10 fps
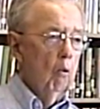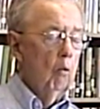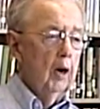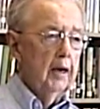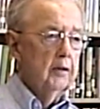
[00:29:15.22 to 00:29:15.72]

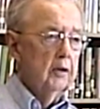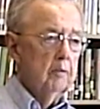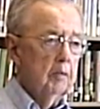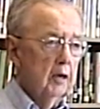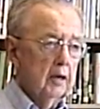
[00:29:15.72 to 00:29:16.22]
why the
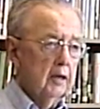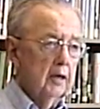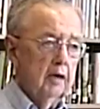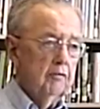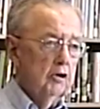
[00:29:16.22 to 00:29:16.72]
American
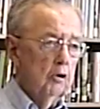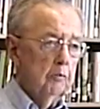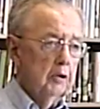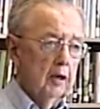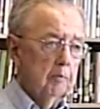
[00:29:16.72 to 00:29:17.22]
Navy
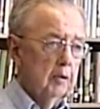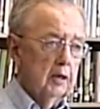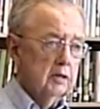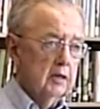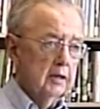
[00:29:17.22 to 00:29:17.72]
opened up on
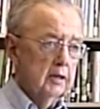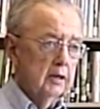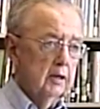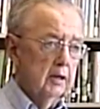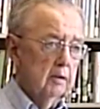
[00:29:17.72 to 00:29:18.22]
us like they
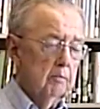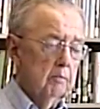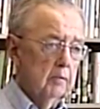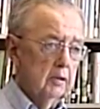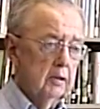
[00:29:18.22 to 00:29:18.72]
did.
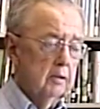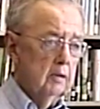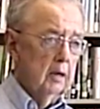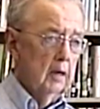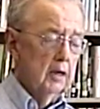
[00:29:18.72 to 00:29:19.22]

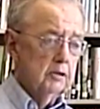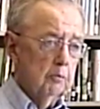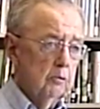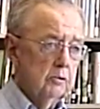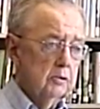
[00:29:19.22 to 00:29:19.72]
I
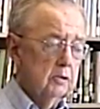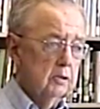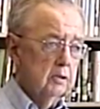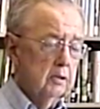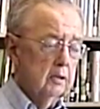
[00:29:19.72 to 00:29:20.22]
suppose
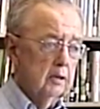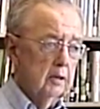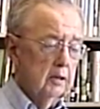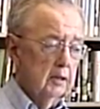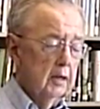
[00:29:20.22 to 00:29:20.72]

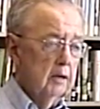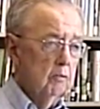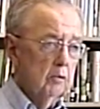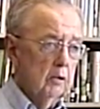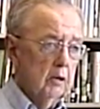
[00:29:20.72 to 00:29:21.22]
they
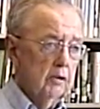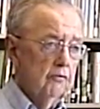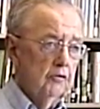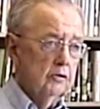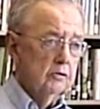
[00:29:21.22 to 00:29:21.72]
were
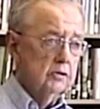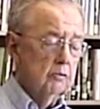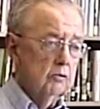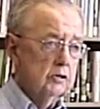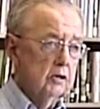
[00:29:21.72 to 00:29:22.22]
confused. It
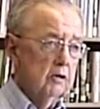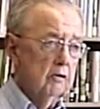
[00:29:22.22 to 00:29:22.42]
was